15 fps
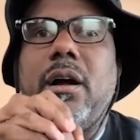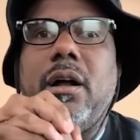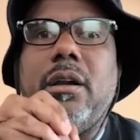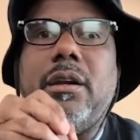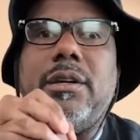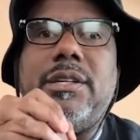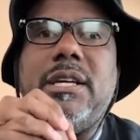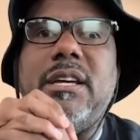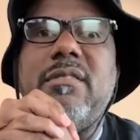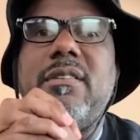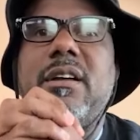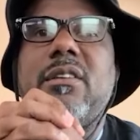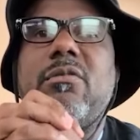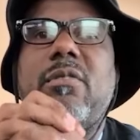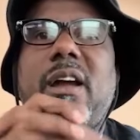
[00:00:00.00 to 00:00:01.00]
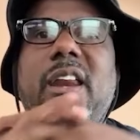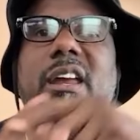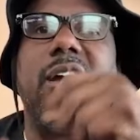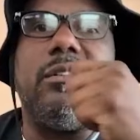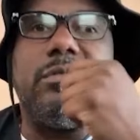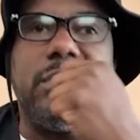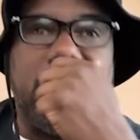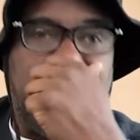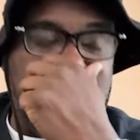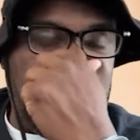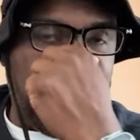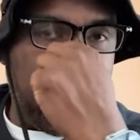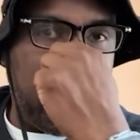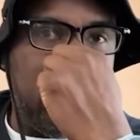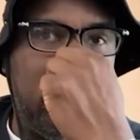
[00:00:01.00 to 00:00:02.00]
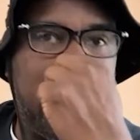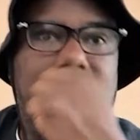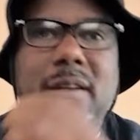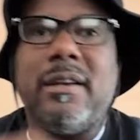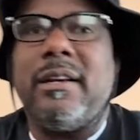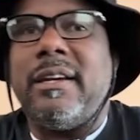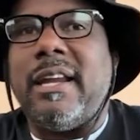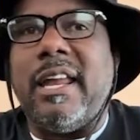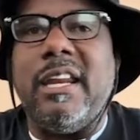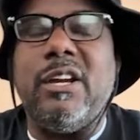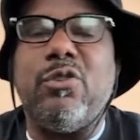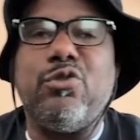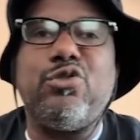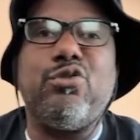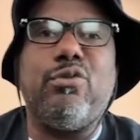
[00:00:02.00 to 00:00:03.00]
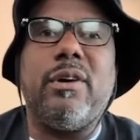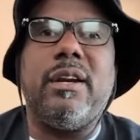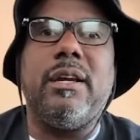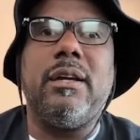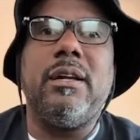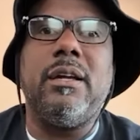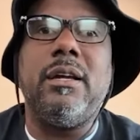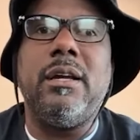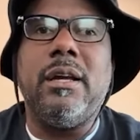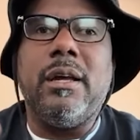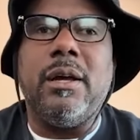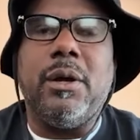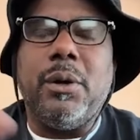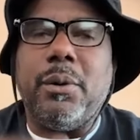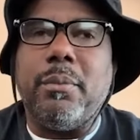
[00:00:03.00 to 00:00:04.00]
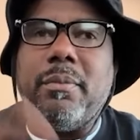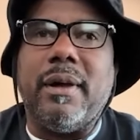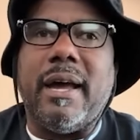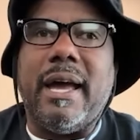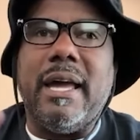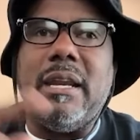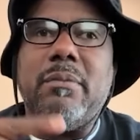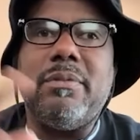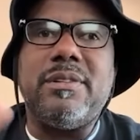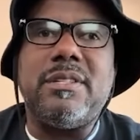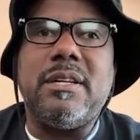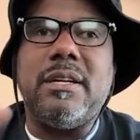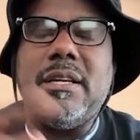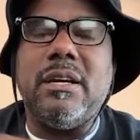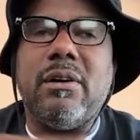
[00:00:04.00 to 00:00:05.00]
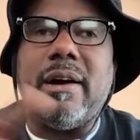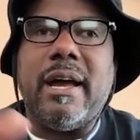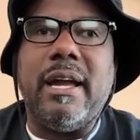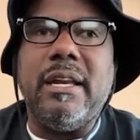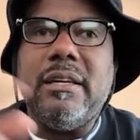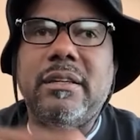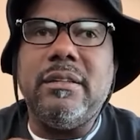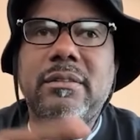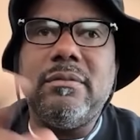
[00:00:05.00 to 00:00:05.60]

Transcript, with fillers: the T V and the radio ten, that equal twenty, but eighty percent of your hating,